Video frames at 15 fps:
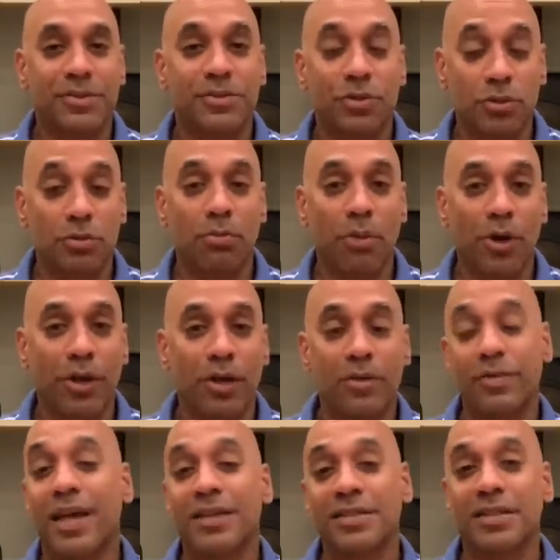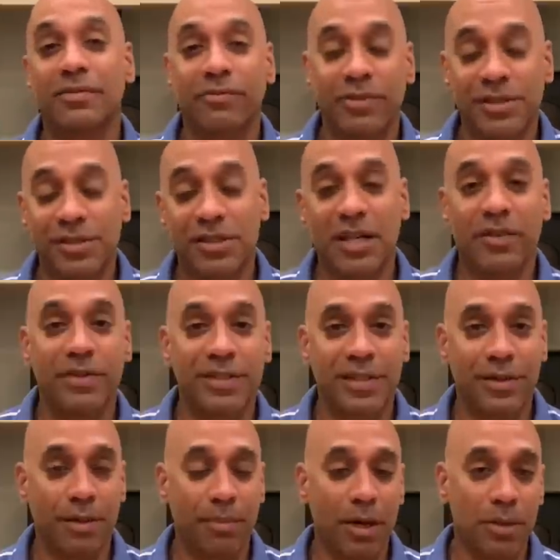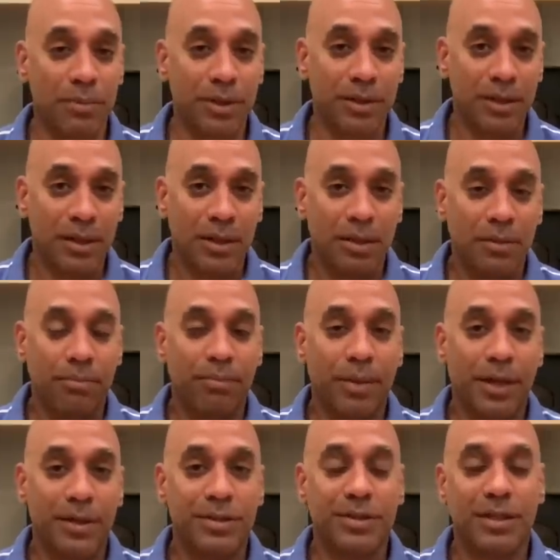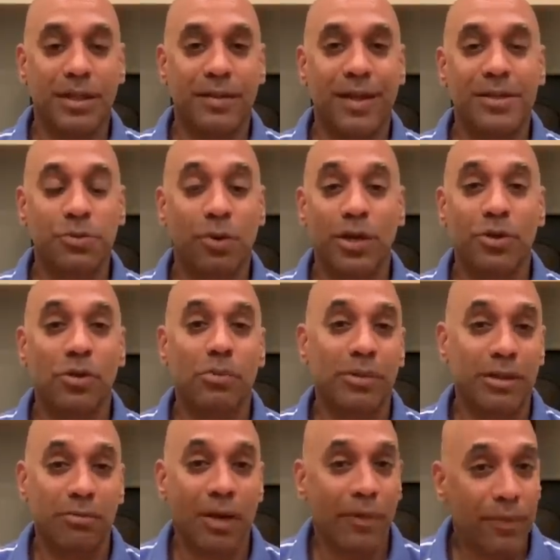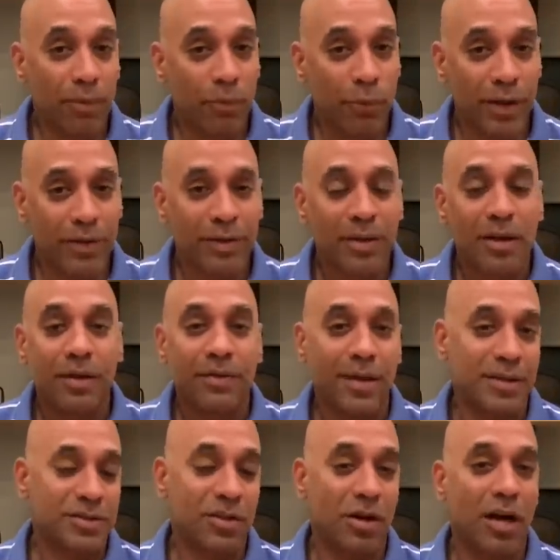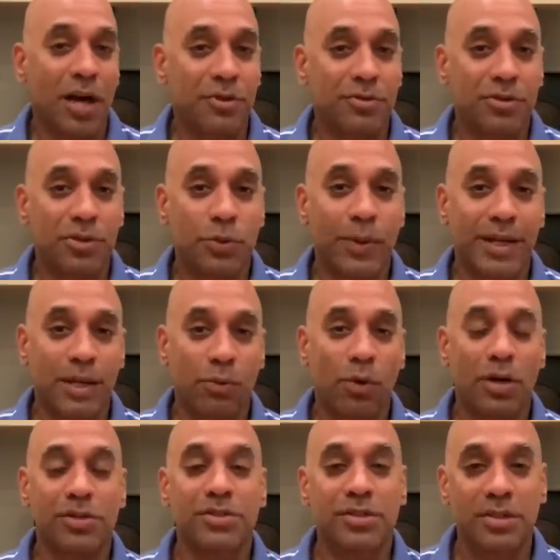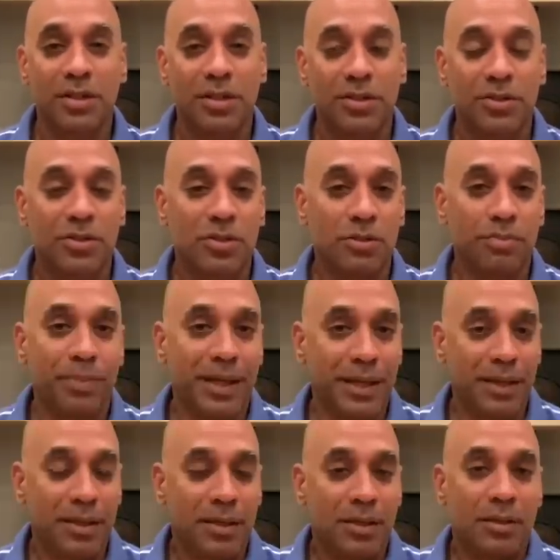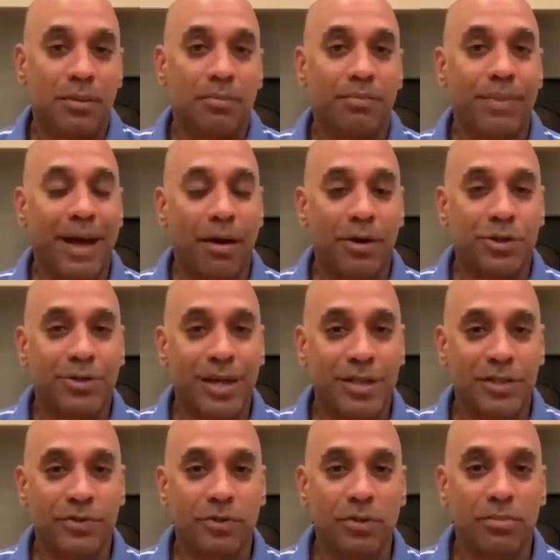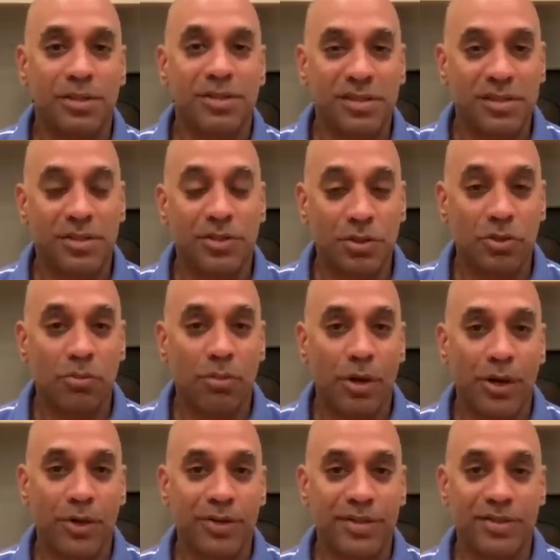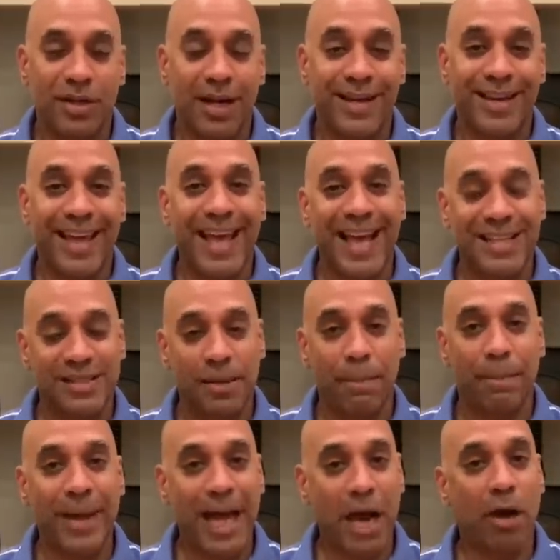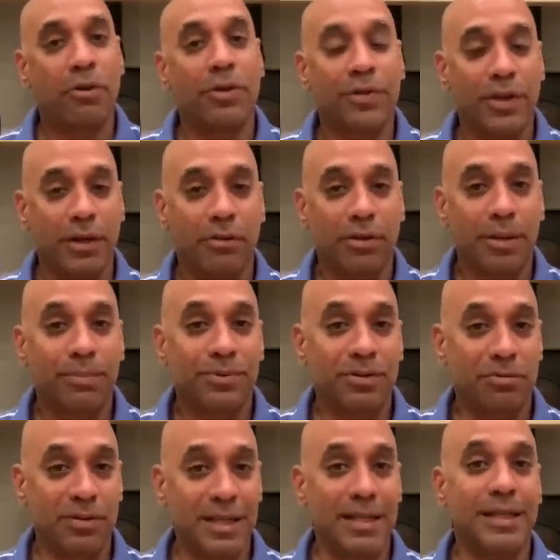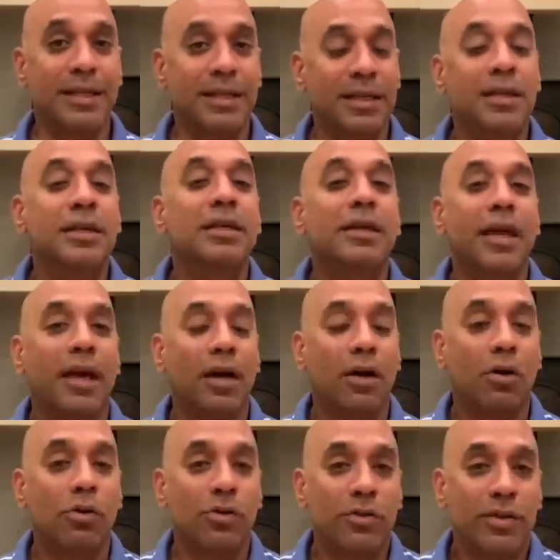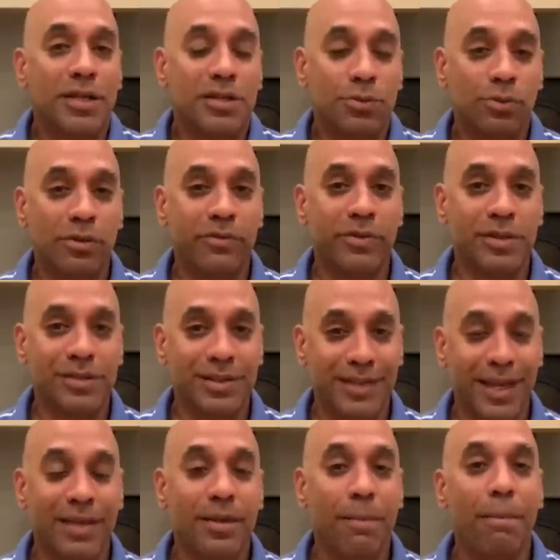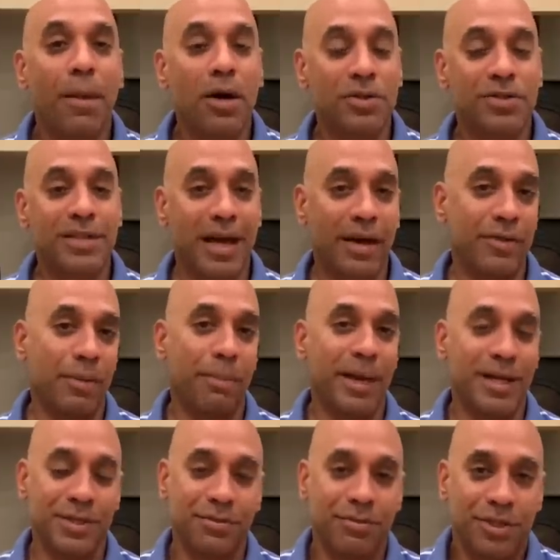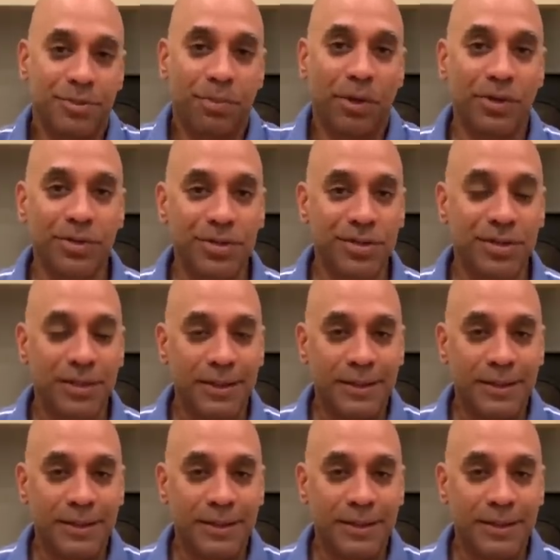dual mono that's in for service at the moment, but that's what I normally run them with. That's got 120 watts, two big power transformers. It's a dual mono design. It has the power and the grip to really get hold of these woofers and get the most out of the bass response.